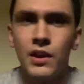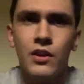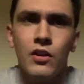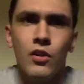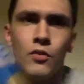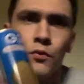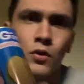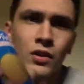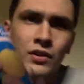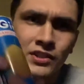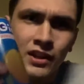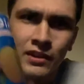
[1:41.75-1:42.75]
Overall,
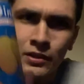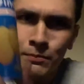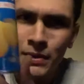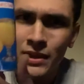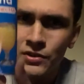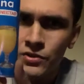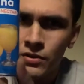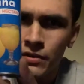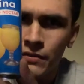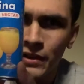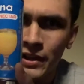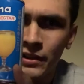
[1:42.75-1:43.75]
it's got a little picture of
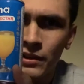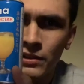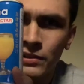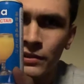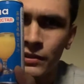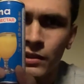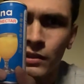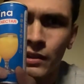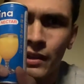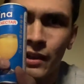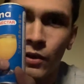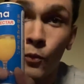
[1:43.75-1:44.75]
like a
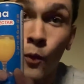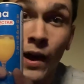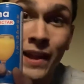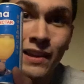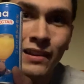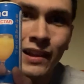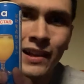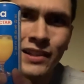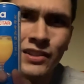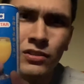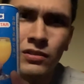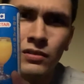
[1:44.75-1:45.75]
little wine glass
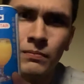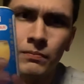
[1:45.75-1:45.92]
or